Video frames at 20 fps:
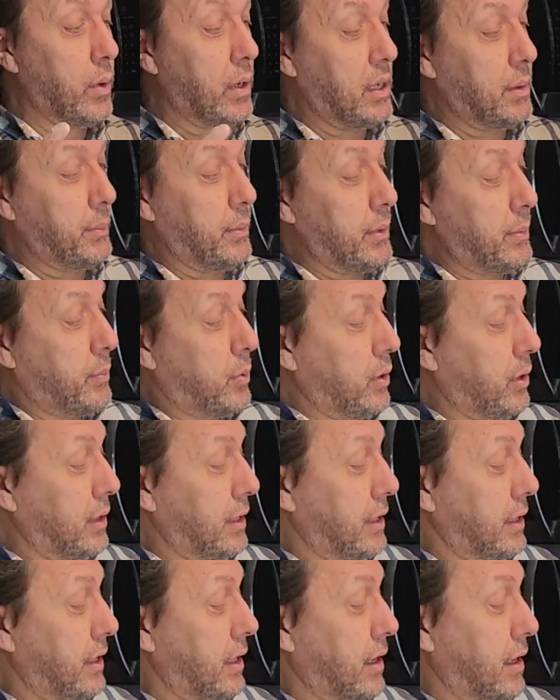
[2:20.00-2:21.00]
we're going to be putting
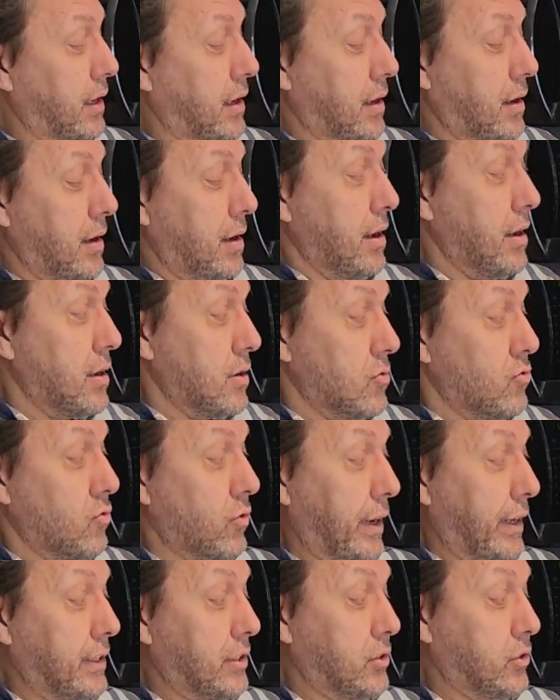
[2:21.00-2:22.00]
in our
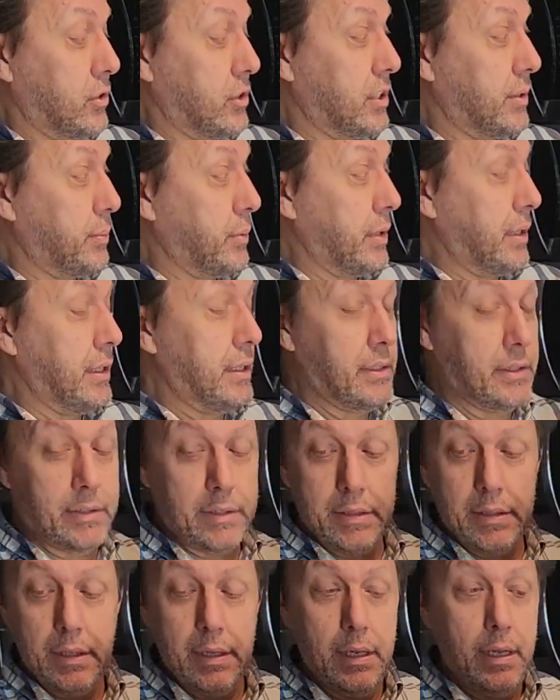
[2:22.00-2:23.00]
Rice
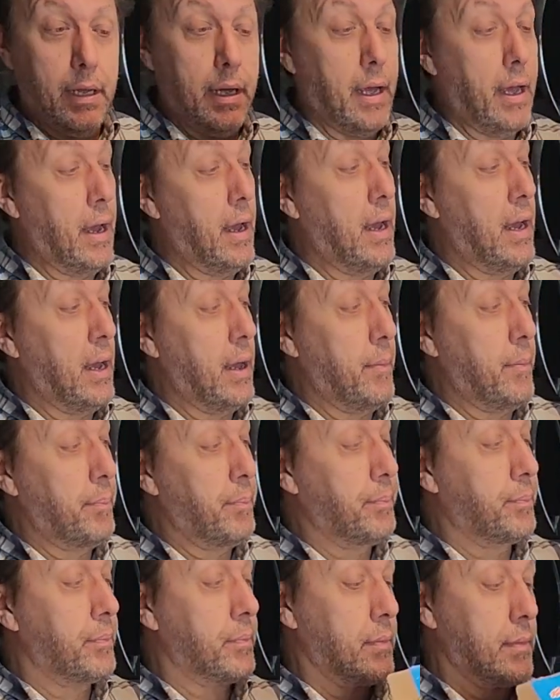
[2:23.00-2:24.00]
Krispies. I